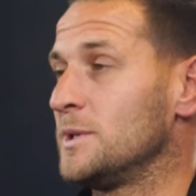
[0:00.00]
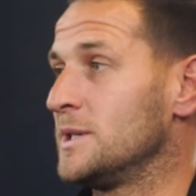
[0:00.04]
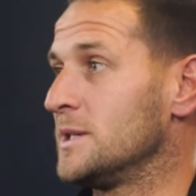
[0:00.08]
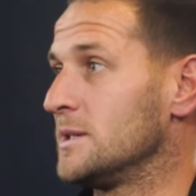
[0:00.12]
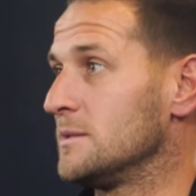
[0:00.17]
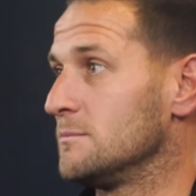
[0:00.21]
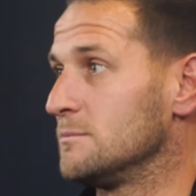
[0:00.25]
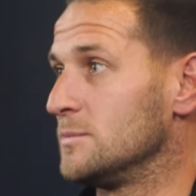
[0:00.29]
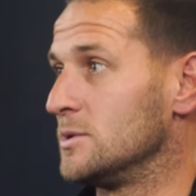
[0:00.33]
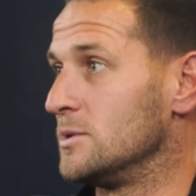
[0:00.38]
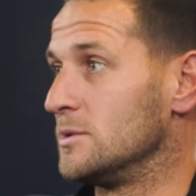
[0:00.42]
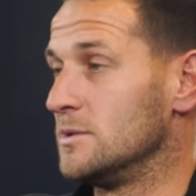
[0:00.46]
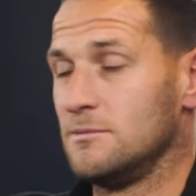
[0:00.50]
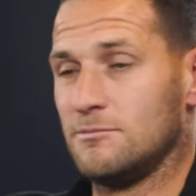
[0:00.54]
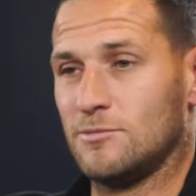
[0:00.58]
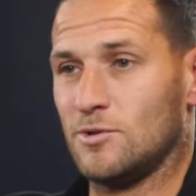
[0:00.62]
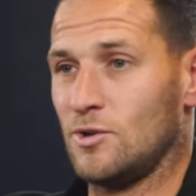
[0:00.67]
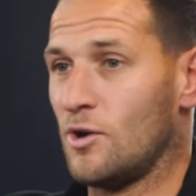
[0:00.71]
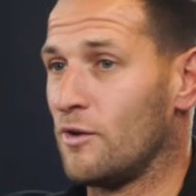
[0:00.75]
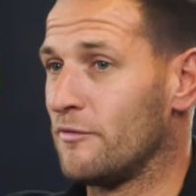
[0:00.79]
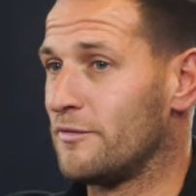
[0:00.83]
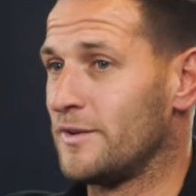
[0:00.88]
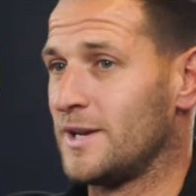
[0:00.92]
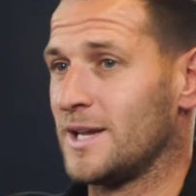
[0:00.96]
winner, but
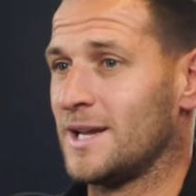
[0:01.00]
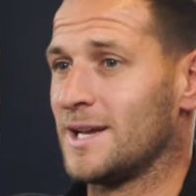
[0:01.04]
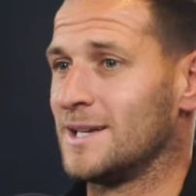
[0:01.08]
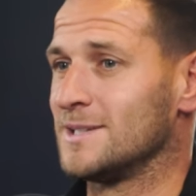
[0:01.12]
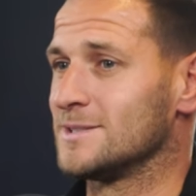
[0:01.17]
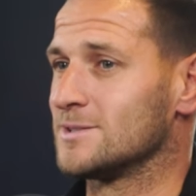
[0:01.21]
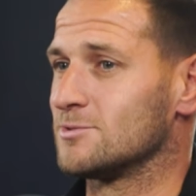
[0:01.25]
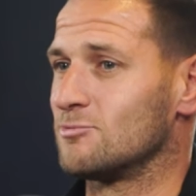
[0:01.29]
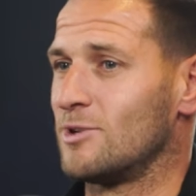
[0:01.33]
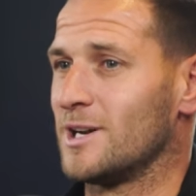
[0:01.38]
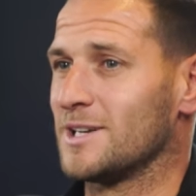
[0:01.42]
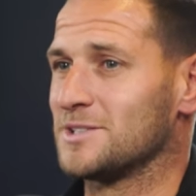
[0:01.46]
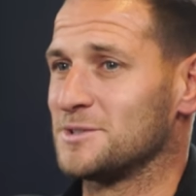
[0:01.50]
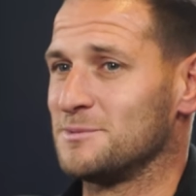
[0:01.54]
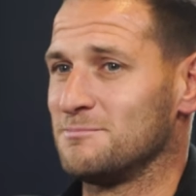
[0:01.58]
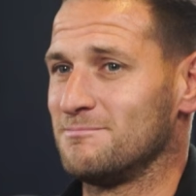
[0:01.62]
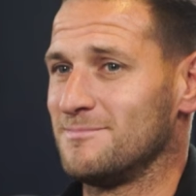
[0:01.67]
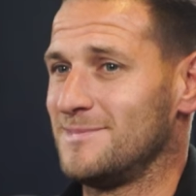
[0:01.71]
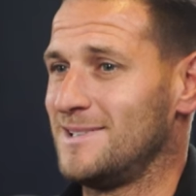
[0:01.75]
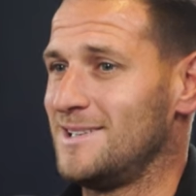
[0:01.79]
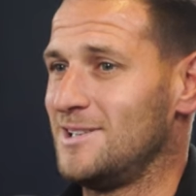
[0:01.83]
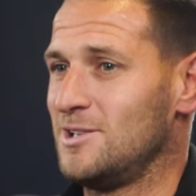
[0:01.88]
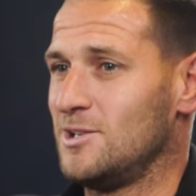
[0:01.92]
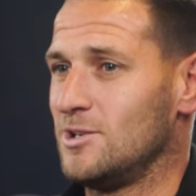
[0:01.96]
nothing against Wrexham
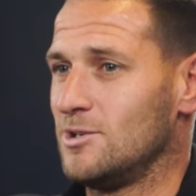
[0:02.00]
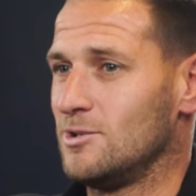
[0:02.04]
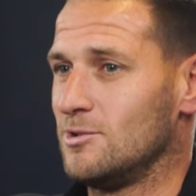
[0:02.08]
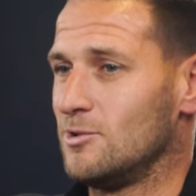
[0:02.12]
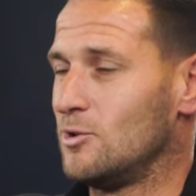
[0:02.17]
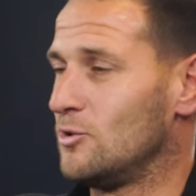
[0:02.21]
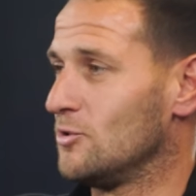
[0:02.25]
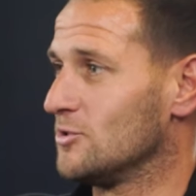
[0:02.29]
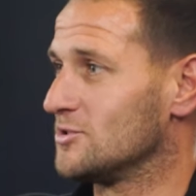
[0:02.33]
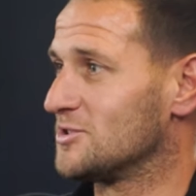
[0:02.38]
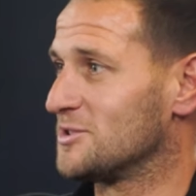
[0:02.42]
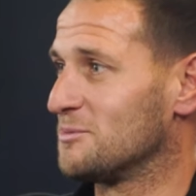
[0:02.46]
or the